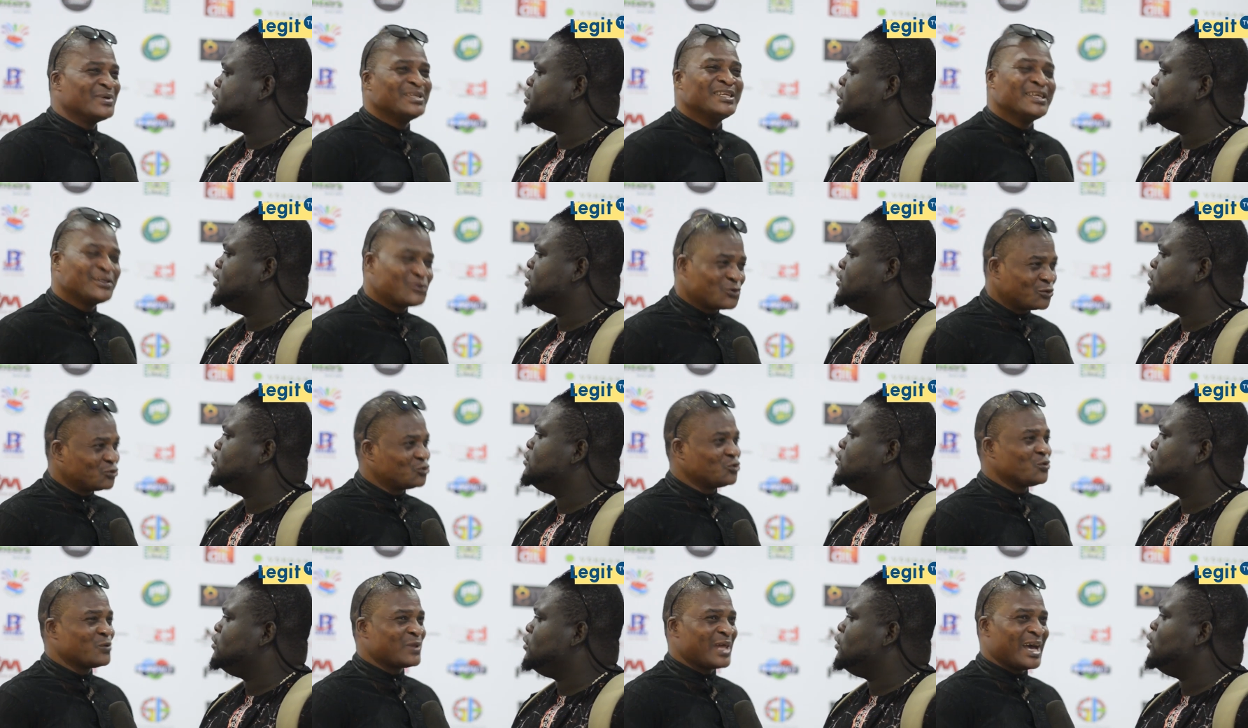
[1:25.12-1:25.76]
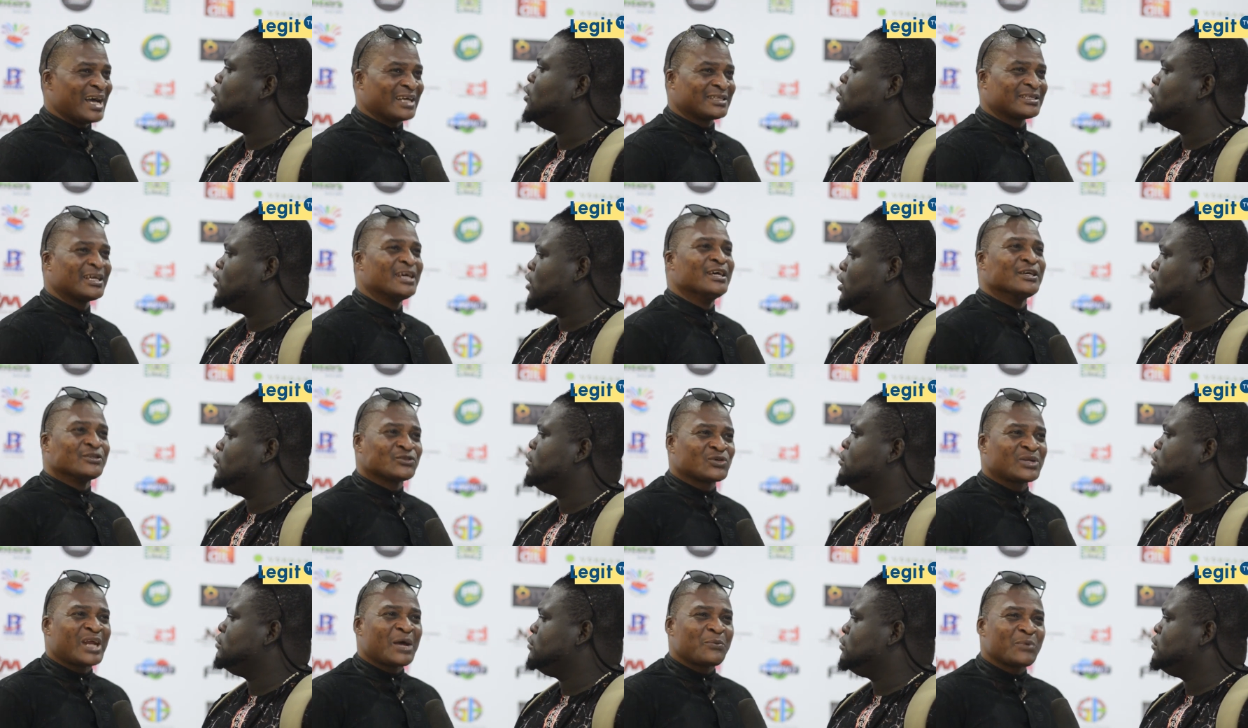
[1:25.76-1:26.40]
Speaker 1: We need to do that,
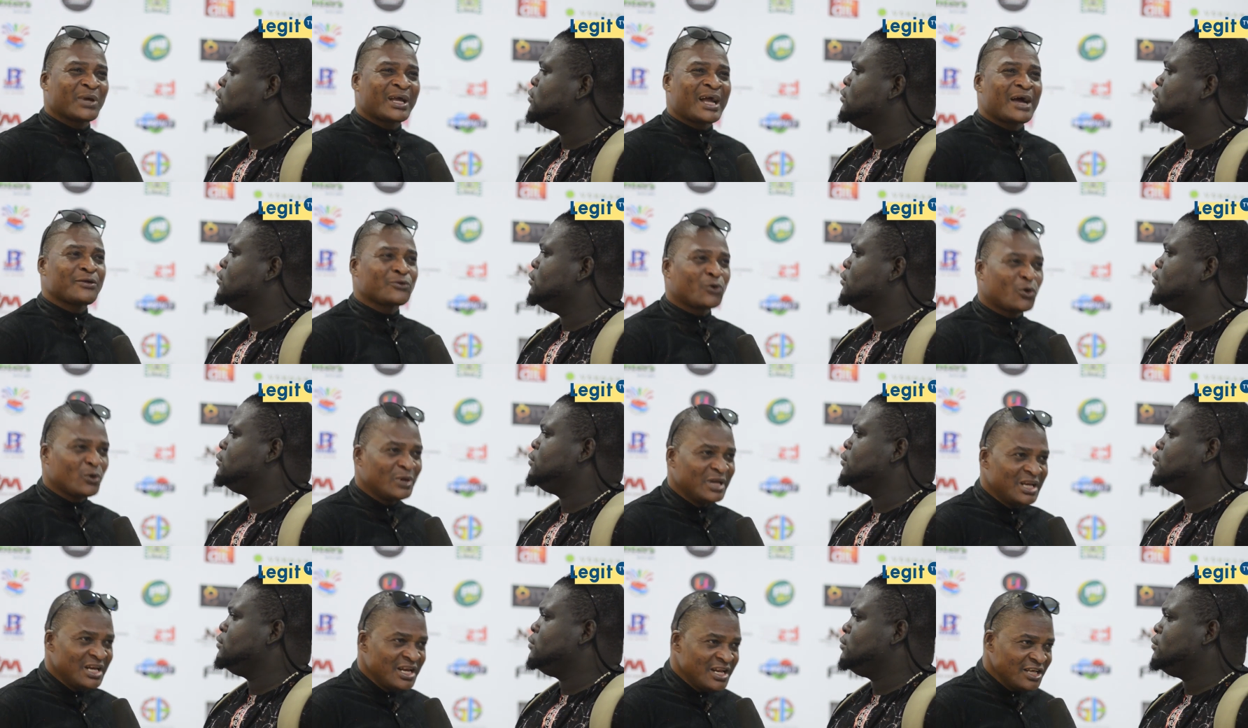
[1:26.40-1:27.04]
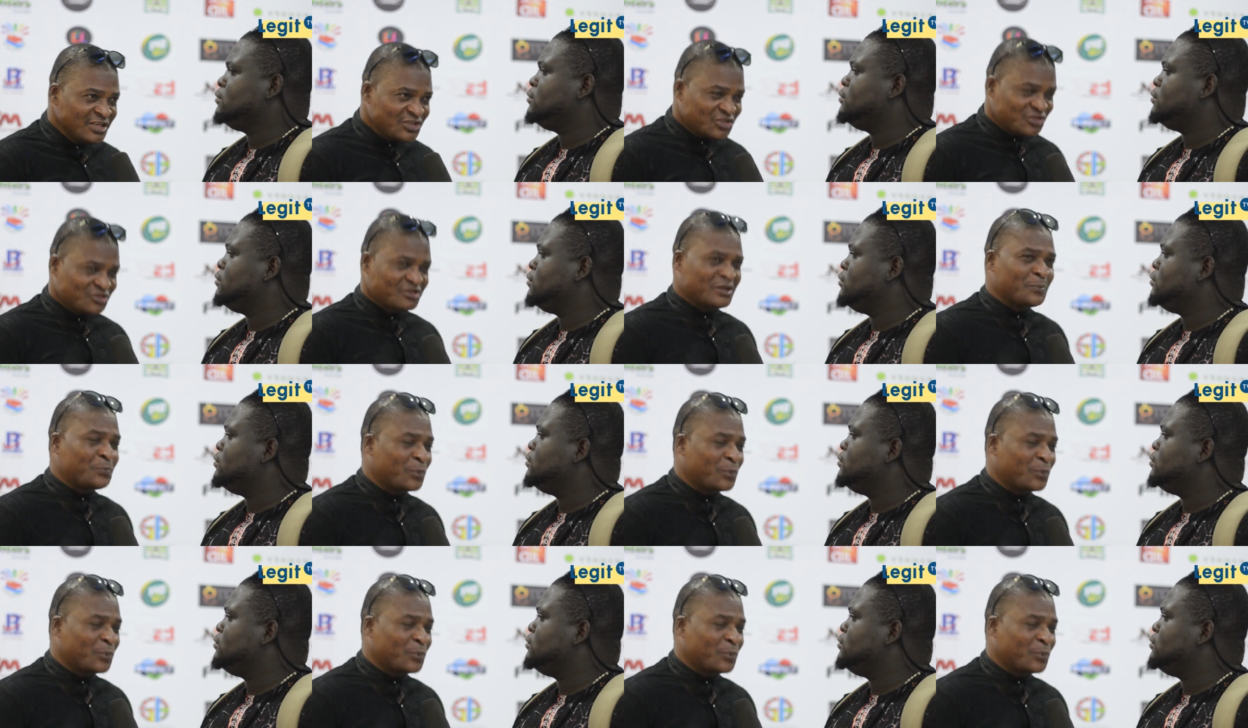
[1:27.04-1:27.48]
okay. so that we can unleash the